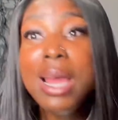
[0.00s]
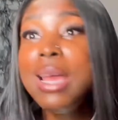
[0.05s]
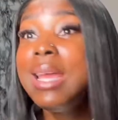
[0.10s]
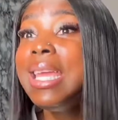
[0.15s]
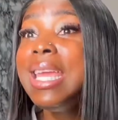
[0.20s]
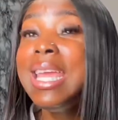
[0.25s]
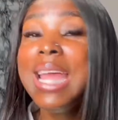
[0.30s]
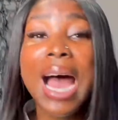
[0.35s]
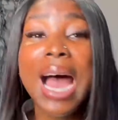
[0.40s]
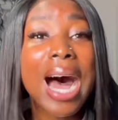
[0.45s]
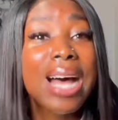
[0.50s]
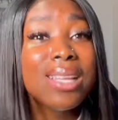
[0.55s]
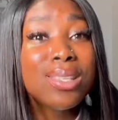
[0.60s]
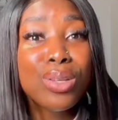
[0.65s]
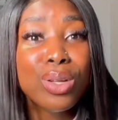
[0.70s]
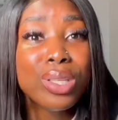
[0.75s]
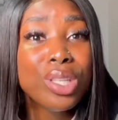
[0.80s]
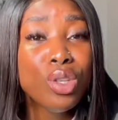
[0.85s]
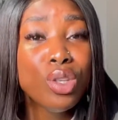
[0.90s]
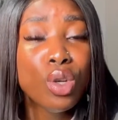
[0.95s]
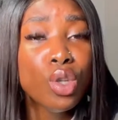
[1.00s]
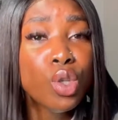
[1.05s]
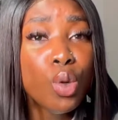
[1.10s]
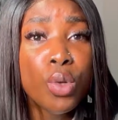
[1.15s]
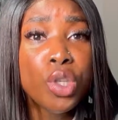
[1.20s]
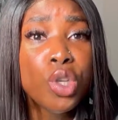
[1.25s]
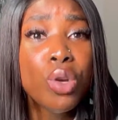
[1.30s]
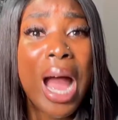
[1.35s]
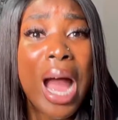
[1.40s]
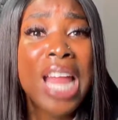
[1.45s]
It has nothing to do
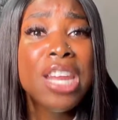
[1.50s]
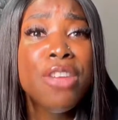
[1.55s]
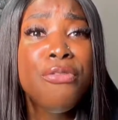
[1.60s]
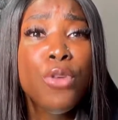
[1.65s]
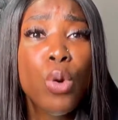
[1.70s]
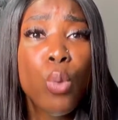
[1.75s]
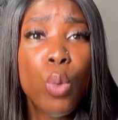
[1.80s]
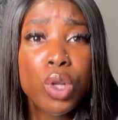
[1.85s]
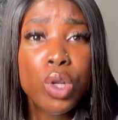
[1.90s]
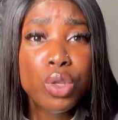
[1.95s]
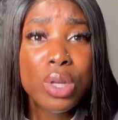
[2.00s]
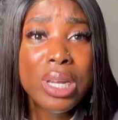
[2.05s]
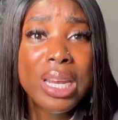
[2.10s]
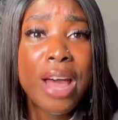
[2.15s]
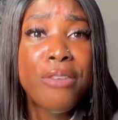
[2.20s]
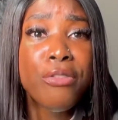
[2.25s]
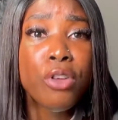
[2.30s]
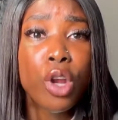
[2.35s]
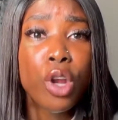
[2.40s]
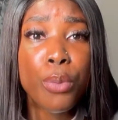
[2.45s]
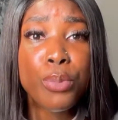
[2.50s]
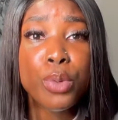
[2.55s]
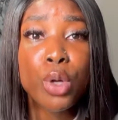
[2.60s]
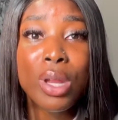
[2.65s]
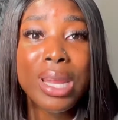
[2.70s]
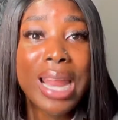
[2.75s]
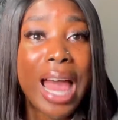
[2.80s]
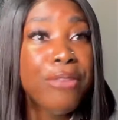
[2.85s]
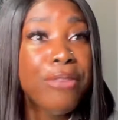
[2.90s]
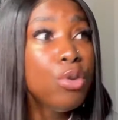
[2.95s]
with you. And if you want to level up your
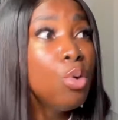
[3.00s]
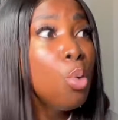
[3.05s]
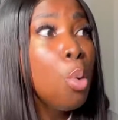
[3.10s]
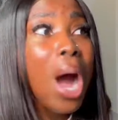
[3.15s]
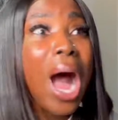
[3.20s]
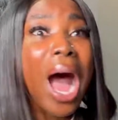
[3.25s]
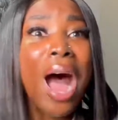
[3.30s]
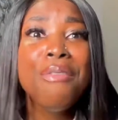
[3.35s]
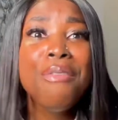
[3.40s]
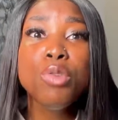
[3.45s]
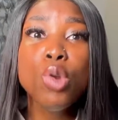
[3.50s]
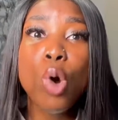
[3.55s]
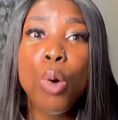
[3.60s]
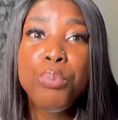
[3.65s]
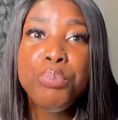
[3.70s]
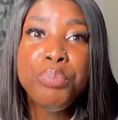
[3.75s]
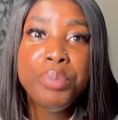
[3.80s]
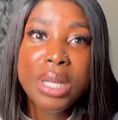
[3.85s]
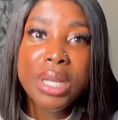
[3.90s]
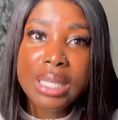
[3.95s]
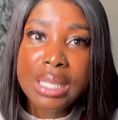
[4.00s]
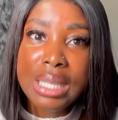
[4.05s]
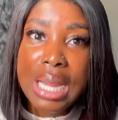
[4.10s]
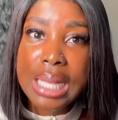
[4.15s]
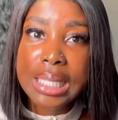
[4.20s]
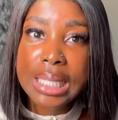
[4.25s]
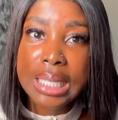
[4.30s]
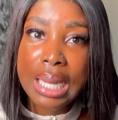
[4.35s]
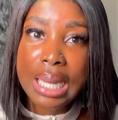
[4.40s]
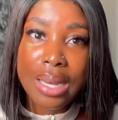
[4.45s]
life, you have no
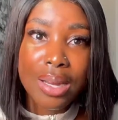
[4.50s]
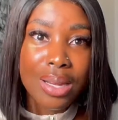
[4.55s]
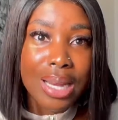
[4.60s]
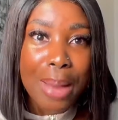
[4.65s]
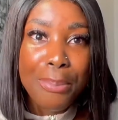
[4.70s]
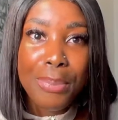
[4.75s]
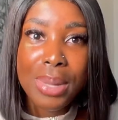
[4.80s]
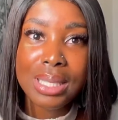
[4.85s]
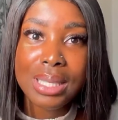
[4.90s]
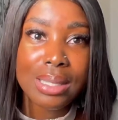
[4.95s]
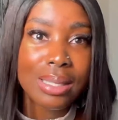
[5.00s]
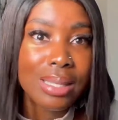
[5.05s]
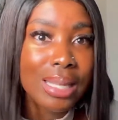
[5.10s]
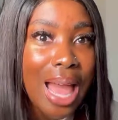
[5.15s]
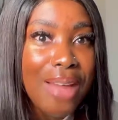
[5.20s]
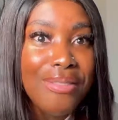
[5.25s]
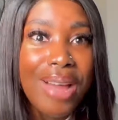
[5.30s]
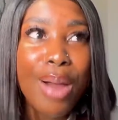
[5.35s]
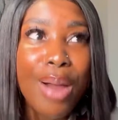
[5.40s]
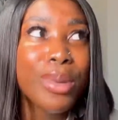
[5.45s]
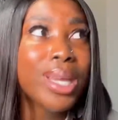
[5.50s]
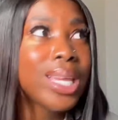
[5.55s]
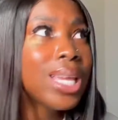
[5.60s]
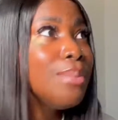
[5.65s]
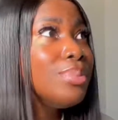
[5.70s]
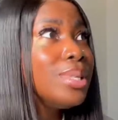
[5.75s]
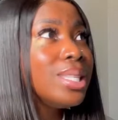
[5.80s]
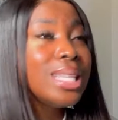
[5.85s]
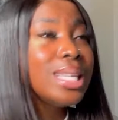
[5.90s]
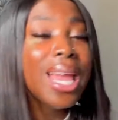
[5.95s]
business in another person's life. And we
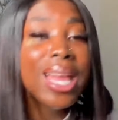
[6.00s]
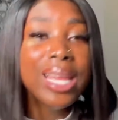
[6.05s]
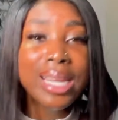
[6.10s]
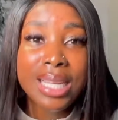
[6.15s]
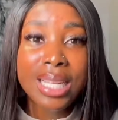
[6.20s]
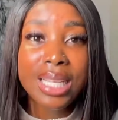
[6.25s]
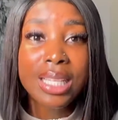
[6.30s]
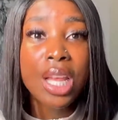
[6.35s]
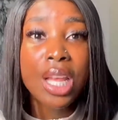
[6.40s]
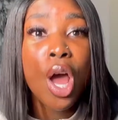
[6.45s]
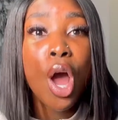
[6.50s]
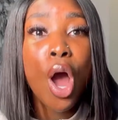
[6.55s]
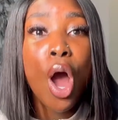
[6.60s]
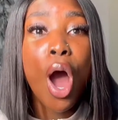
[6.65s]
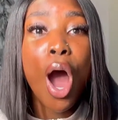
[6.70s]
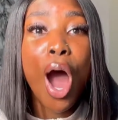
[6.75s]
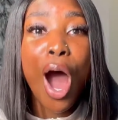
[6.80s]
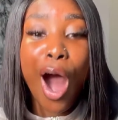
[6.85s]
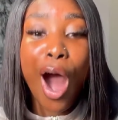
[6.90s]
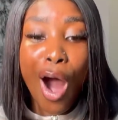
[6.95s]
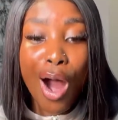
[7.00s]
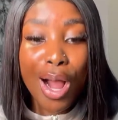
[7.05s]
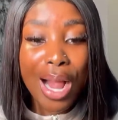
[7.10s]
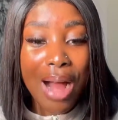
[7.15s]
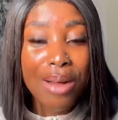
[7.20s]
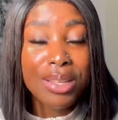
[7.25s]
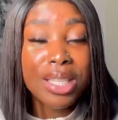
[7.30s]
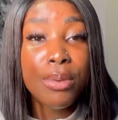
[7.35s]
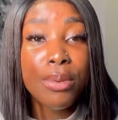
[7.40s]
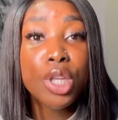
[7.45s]
keep saying this
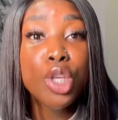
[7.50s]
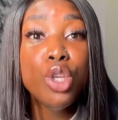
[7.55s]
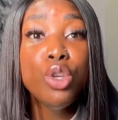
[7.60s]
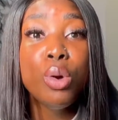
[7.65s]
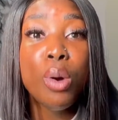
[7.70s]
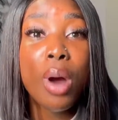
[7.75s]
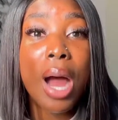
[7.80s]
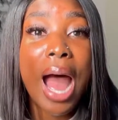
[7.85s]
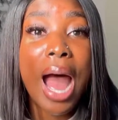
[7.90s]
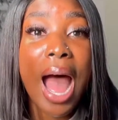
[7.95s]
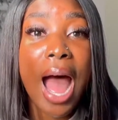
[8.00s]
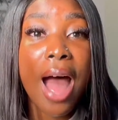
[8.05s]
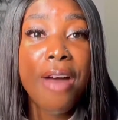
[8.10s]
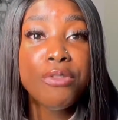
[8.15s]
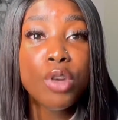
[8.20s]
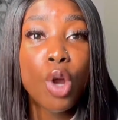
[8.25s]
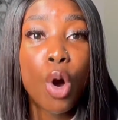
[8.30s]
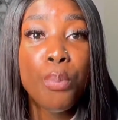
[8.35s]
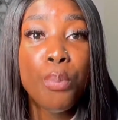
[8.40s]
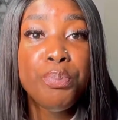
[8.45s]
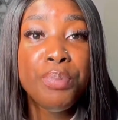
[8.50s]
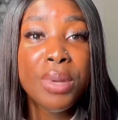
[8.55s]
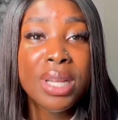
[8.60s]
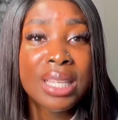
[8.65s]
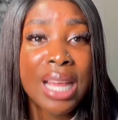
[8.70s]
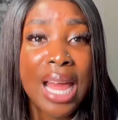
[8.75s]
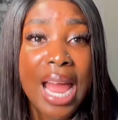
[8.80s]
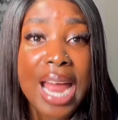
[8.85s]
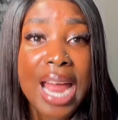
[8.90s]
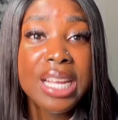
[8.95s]
uncountable. You have no
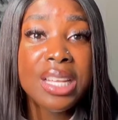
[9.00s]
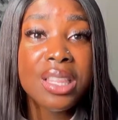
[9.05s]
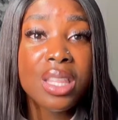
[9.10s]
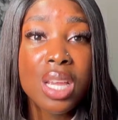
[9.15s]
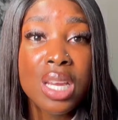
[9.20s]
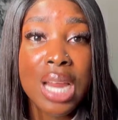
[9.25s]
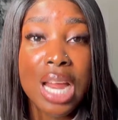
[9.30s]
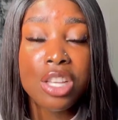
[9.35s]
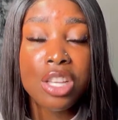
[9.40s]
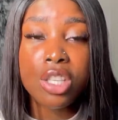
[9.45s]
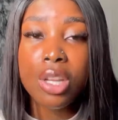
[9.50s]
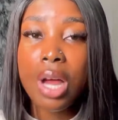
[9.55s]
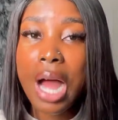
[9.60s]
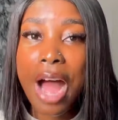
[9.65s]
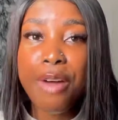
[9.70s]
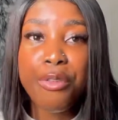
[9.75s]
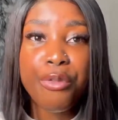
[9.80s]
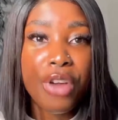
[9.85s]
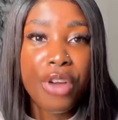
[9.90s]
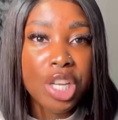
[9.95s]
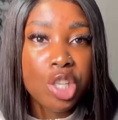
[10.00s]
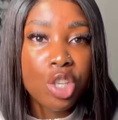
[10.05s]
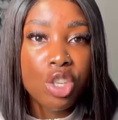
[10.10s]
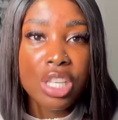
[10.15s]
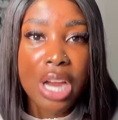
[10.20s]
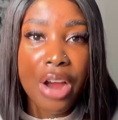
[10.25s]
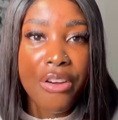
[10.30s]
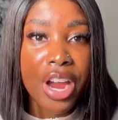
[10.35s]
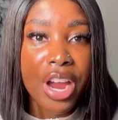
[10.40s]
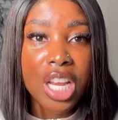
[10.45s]
business. Anything that does not affect you
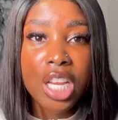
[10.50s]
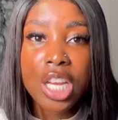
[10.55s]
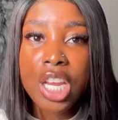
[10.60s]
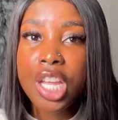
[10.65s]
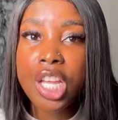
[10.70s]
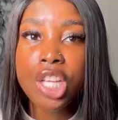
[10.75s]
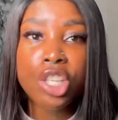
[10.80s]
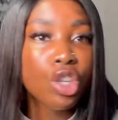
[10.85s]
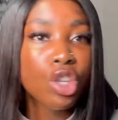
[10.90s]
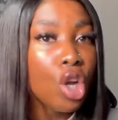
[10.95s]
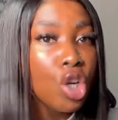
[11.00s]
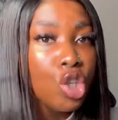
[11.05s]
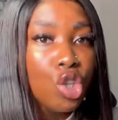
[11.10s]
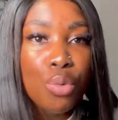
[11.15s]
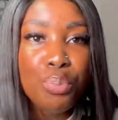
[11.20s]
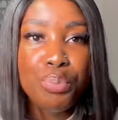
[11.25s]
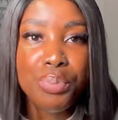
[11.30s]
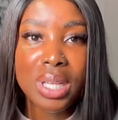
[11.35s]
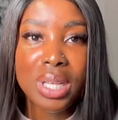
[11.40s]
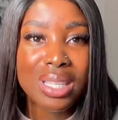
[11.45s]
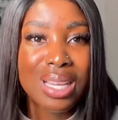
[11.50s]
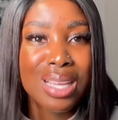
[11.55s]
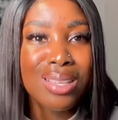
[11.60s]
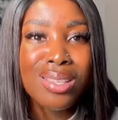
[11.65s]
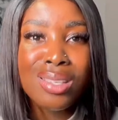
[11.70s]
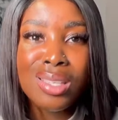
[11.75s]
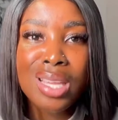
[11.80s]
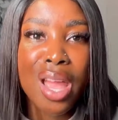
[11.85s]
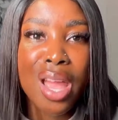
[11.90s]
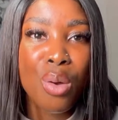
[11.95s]
directly is not your
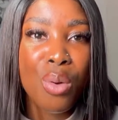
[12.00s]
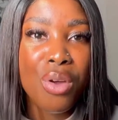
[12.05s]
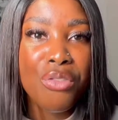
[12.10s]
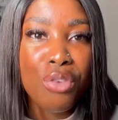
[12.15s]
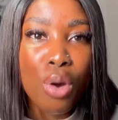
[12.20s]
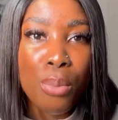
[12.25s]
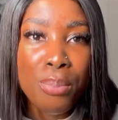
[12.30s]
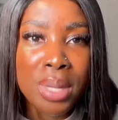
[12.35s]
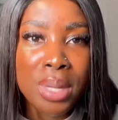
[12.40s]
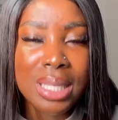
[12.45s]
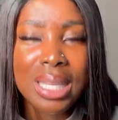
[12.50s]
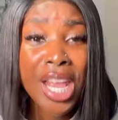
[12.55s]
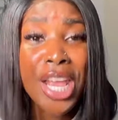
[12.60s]
business. Stay away from it.